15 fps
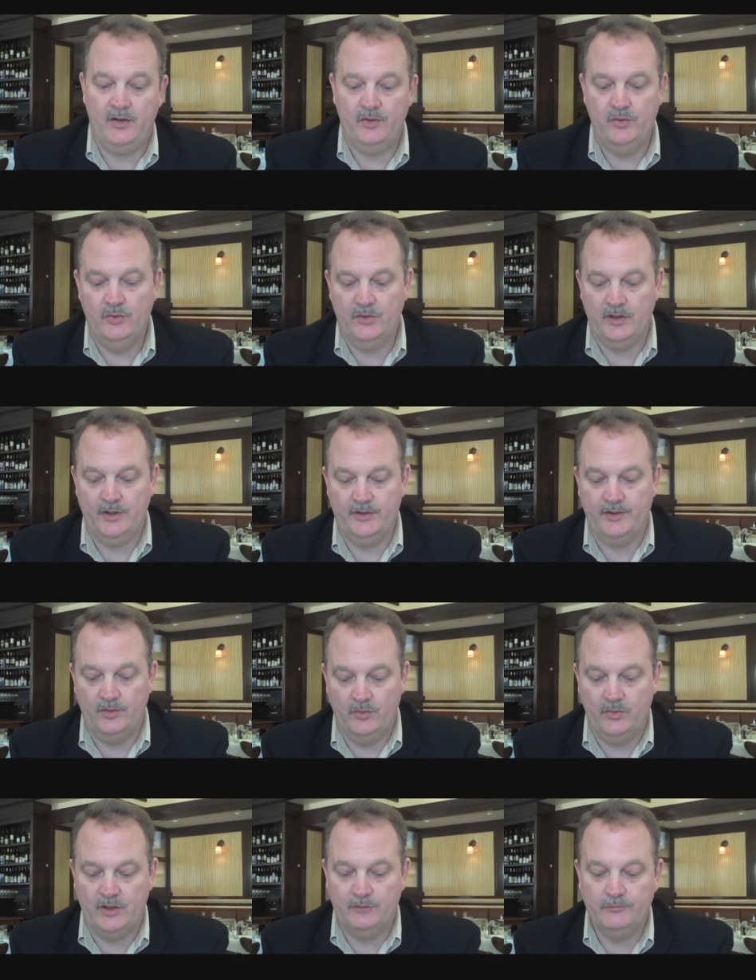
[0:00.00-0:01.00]
who
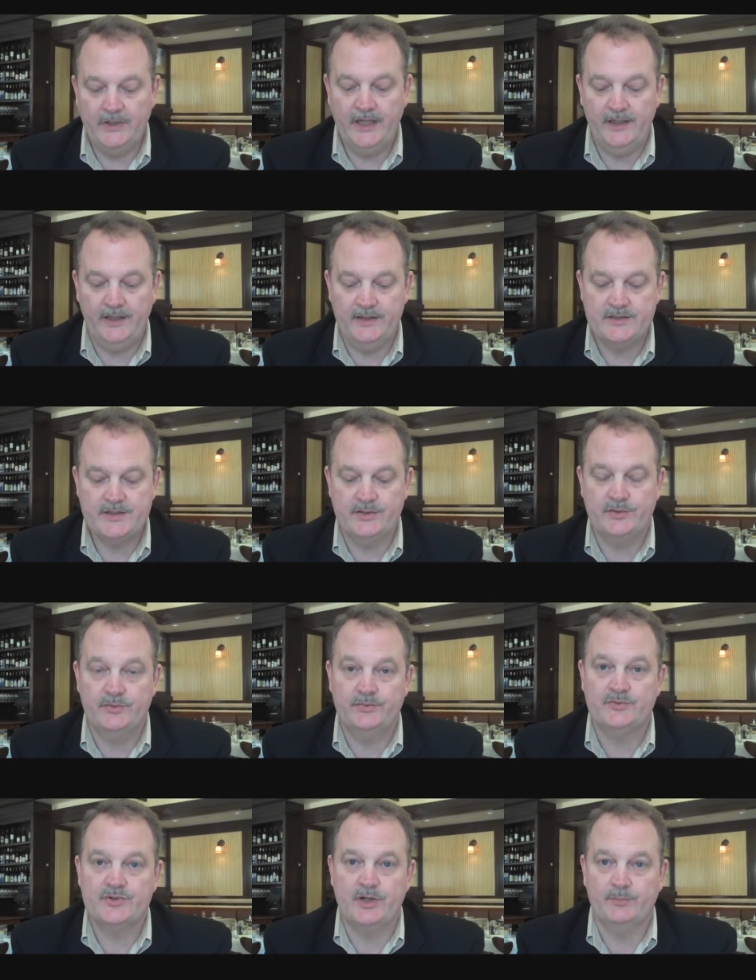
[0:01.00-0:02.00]
are ready to
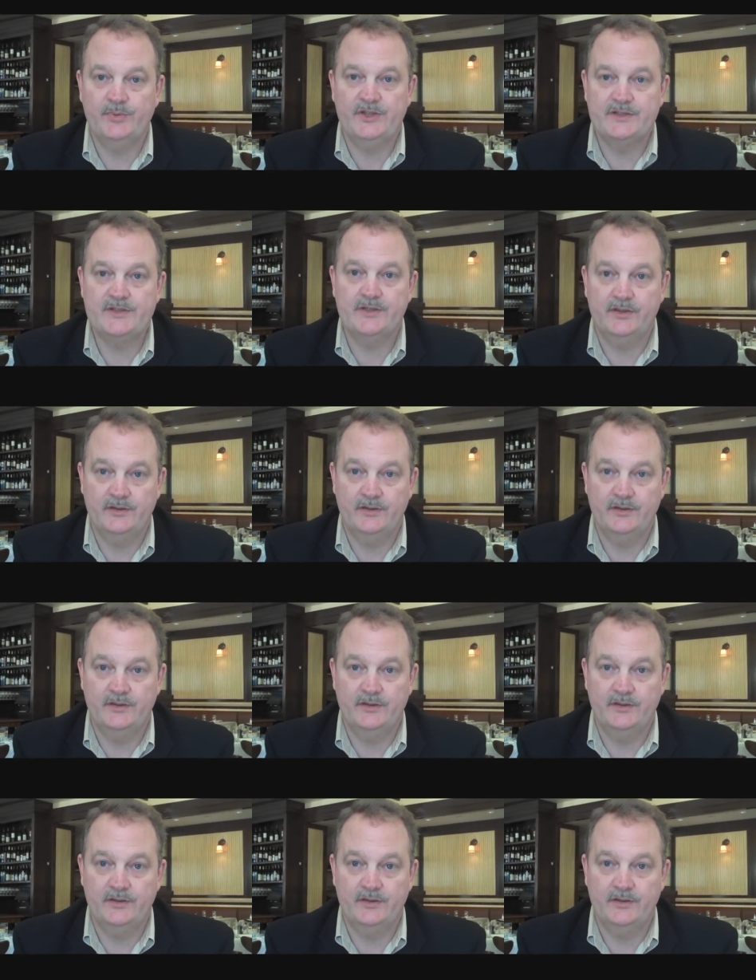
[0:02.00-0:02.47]
jump into